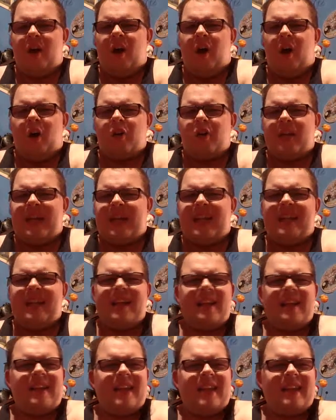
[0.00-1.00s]
Although
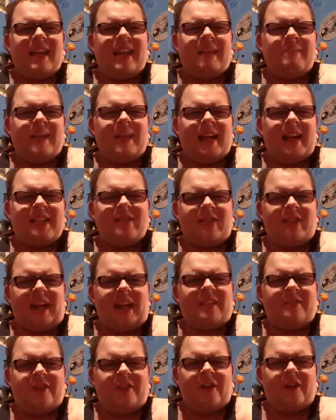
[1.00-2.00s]
they did that match
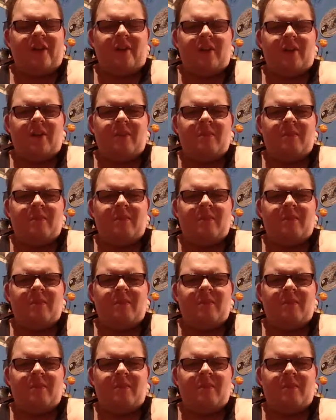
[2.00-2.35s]
last year.